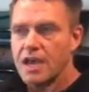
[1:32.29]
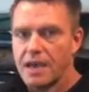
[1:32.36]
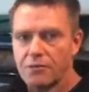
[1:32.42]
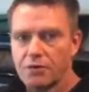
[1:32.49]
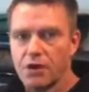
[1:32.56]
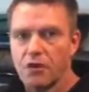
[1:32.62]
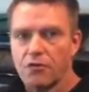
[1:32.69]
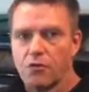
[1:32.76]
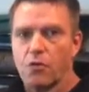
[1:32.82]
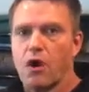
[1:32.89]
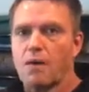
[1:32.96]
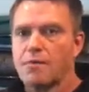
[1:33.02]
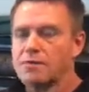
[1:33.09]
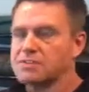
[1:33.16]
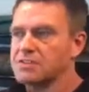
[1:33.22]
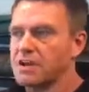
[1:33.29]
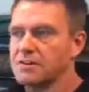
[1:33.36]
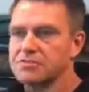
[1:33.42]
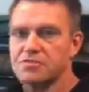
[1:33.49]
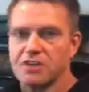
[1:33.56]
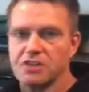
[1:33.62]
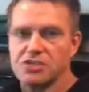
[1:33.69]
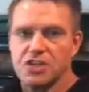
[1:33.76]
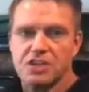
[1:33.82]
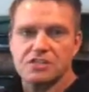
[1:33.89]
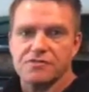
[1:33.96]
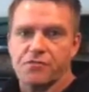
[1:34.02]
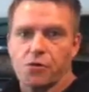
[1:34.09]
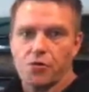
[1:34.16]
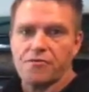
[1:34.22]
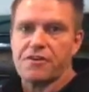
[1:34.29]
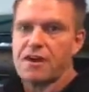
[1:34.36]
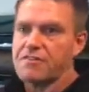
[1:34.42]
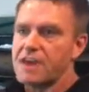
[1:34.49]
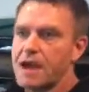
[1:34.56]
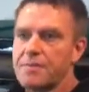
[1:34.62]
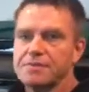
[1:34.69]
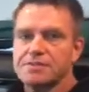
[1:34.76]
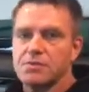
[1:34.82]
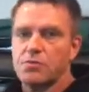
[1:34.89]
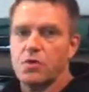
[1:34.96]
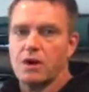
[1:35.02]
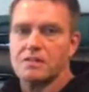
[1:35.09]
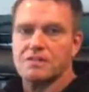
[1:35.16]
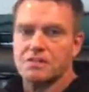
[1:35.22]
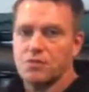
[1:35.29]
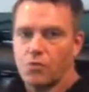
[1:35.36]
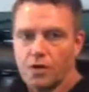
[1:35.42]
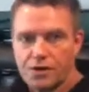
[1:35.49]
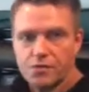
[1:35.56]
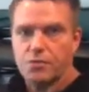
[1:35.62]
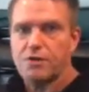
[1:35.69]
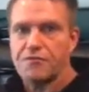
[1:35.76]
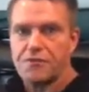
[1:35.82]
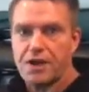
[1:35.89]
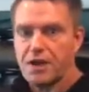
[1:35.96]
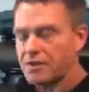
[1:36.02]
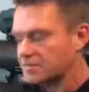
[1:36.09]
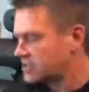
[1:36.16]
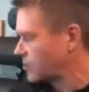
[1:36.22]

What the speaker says: and we overwhelm ourselves trying to change 4 or 5 habits at once, and no wonder we fail.